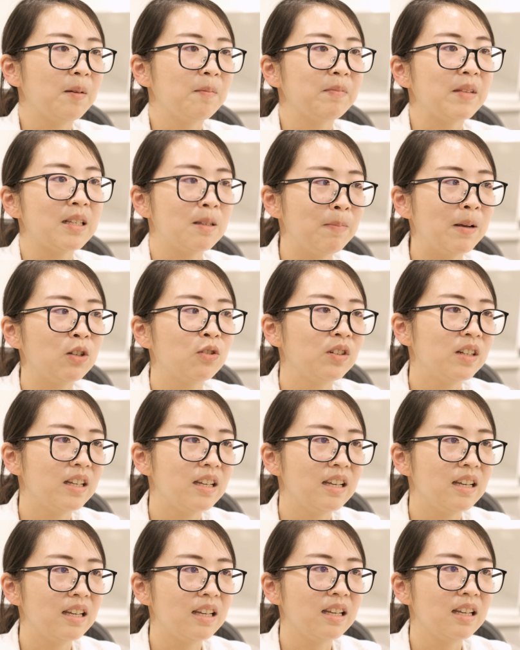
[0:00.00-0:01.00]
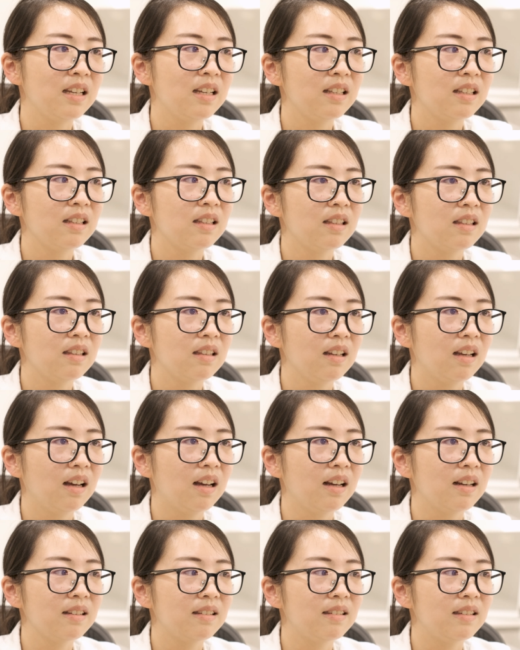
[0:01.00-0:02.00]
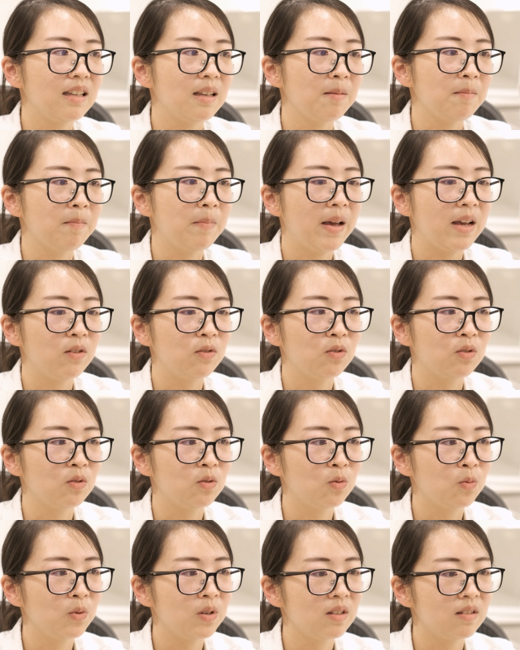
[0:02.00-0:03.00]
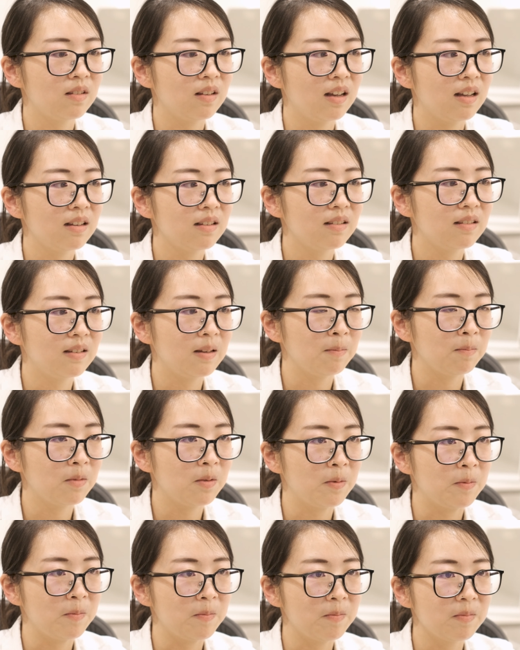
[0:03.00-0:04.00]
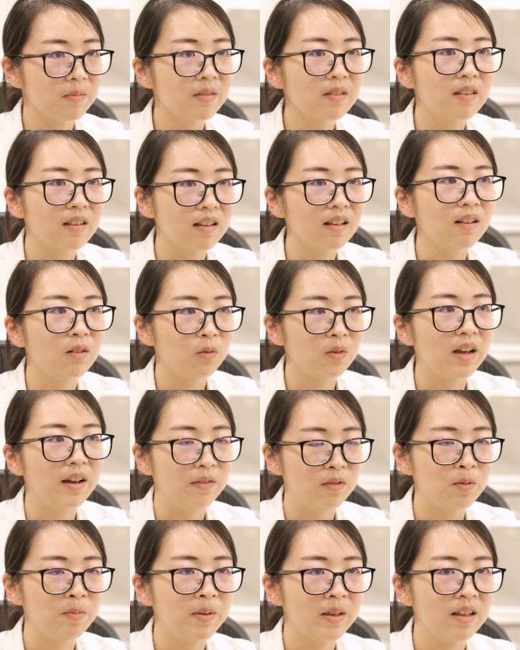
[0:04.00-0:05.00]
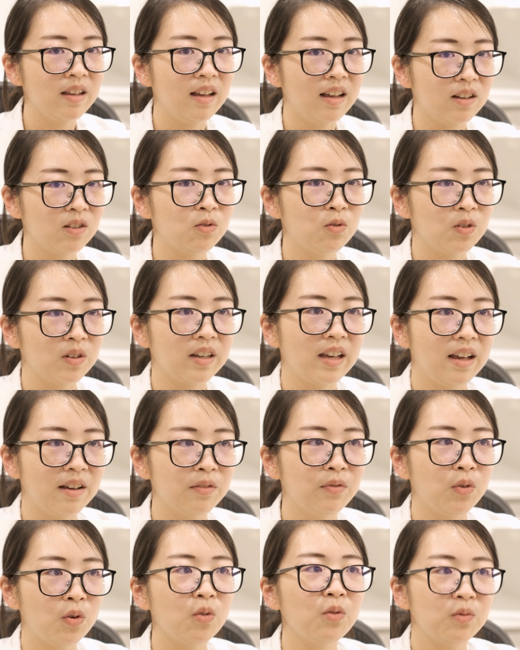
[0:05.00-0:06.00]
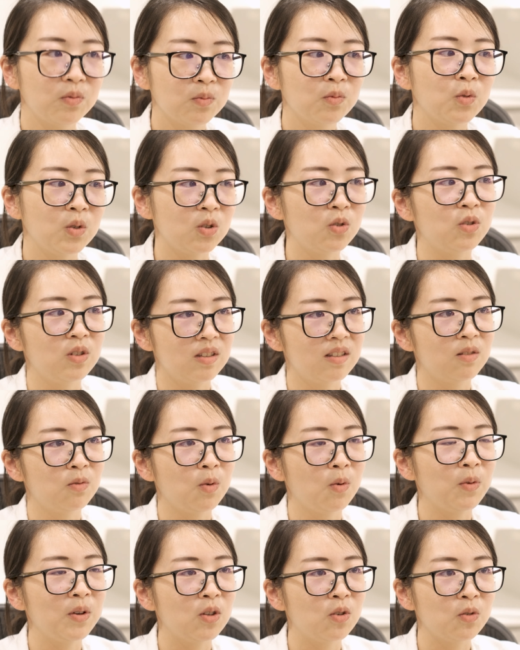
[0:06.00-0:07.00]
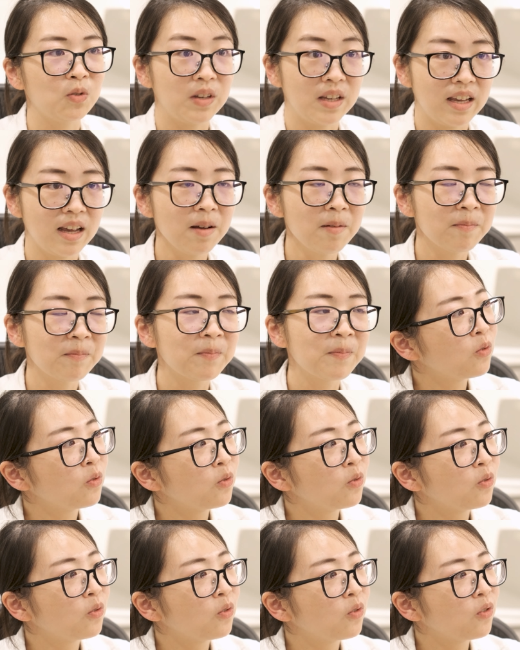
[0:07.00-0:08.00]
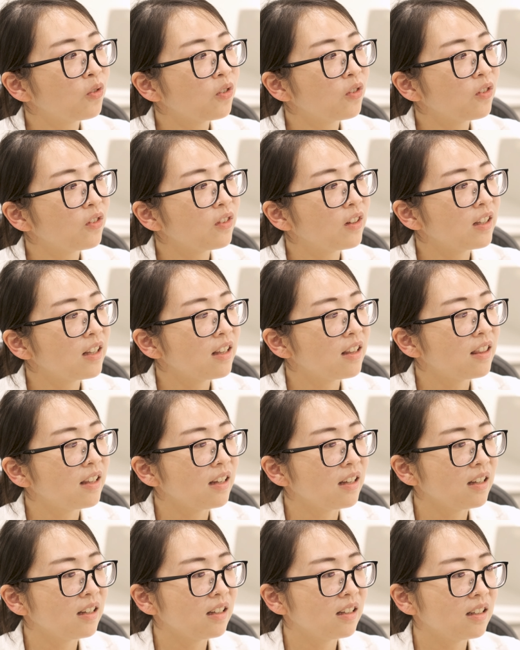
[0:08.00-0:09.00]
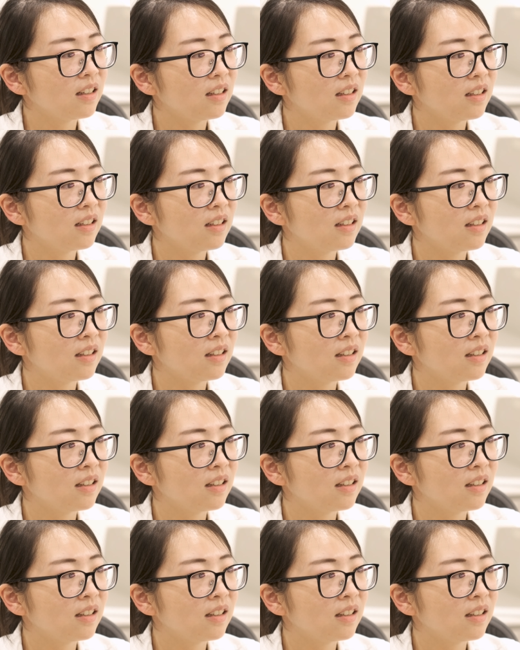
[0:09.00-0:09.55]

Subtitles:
especially seeing patients with symptoms. We have to be extra careful, which is what we do here. Another thing